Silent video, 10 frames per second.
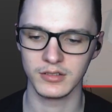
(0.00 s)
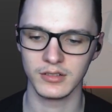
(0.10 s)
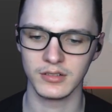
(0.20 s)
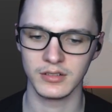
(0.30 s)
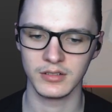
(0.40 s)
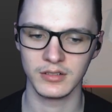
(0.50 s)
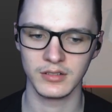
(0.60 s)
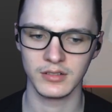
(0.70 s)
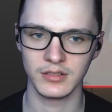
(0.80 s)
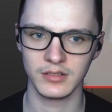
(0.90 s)

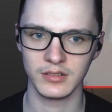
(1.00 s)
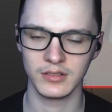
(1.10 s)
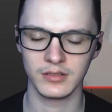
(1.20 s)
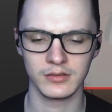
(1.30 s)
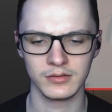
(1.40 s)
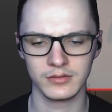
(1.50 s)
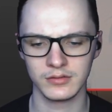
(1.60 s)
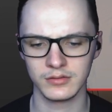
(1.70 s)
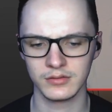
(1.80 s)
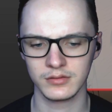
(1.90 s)

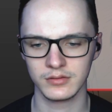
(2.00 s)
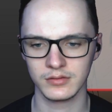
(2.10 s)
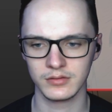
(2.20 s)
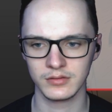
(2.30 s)
(no one is talking)